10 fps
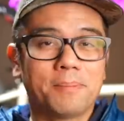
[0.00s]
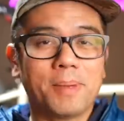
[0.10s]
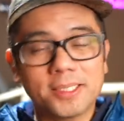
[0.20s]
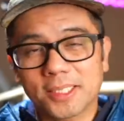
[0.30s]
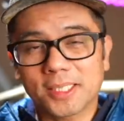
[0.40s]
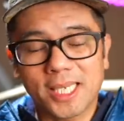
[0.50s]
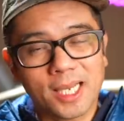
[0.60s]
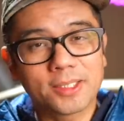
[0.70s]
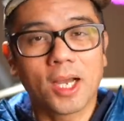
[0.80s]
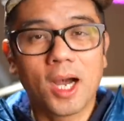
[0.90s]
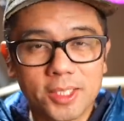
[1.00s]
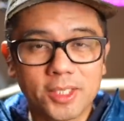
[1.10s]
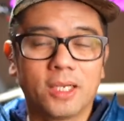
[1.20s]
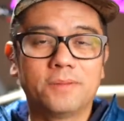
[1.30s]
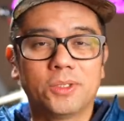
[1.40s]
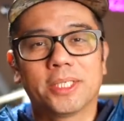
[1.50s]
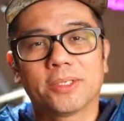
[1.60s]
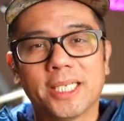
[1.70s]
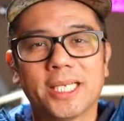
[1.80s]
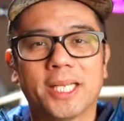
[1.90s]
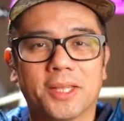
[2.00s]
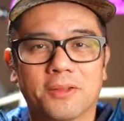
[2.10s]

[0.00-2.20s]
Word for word: Basically a ton of utility in